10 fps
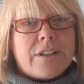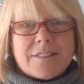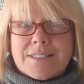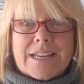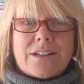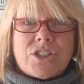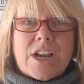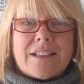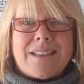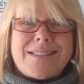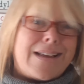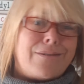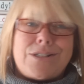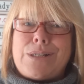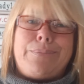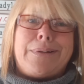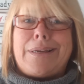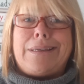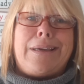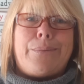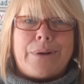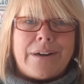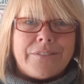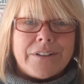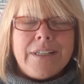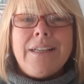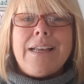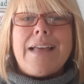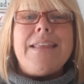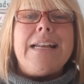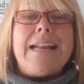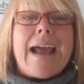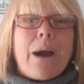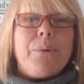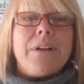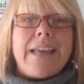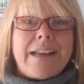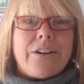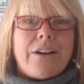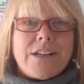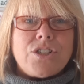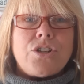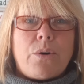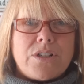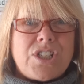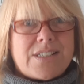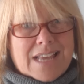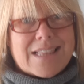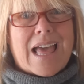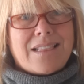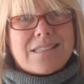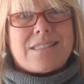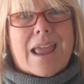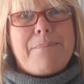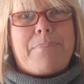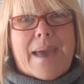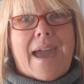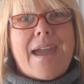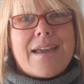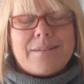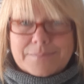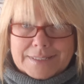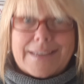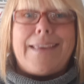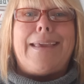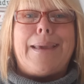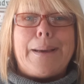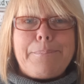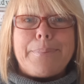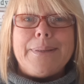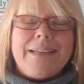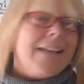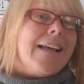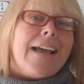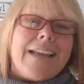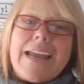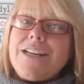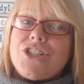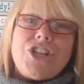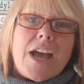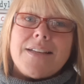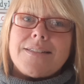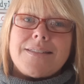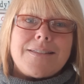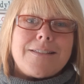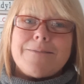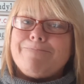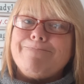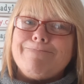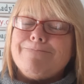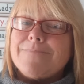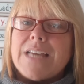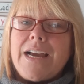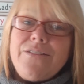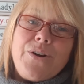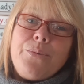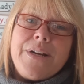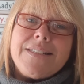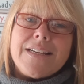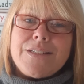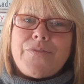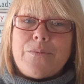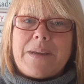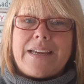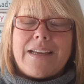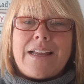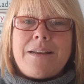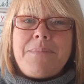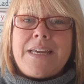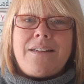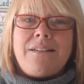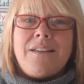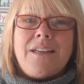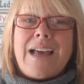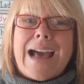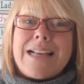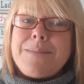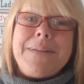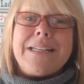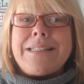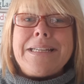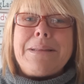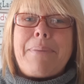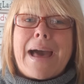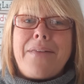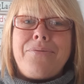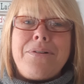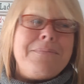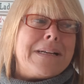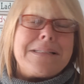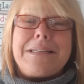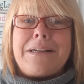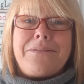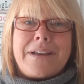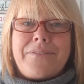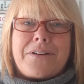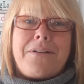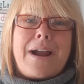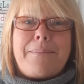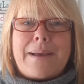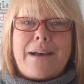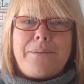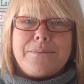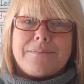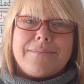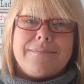and say, check this out. And she'd be like, yeah, whatever. And then an hour later, I'd show it. She's like, that the same bag? I'm like, yep. It just, I don't know what it does for me. And I mean, ask me to clean the bathroom and I say, I don't give a crap how